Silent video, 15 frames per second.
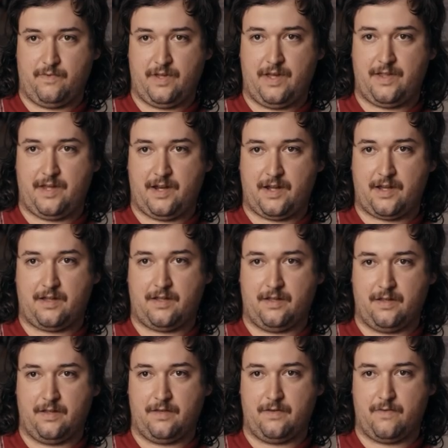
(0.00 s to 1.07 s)
was easy to
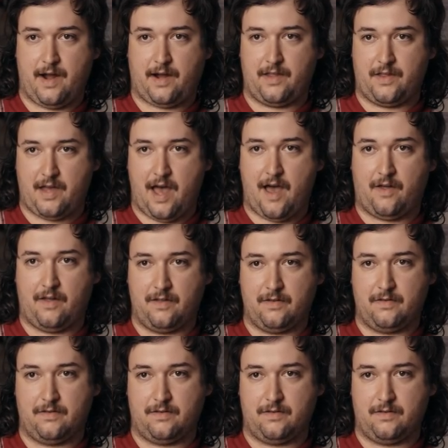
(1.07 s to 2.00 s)
reconcile.